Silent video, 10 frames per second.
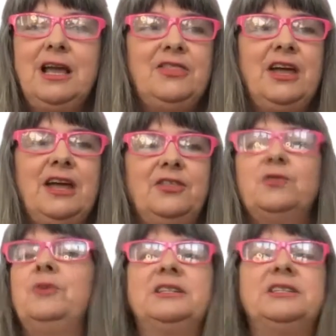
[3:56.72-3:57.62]
then the
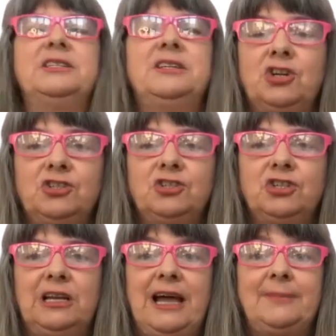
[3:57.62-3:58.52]
rest can start to
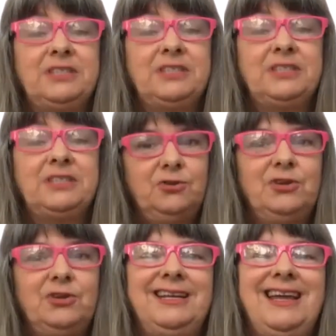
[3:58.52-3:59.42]
collapse
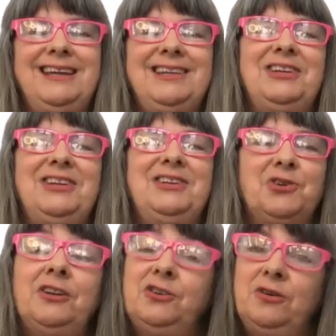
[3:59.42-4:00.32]
including anything you're
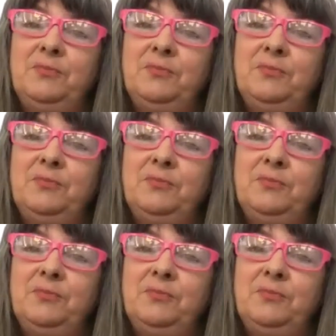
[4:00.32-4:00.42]
trying to do in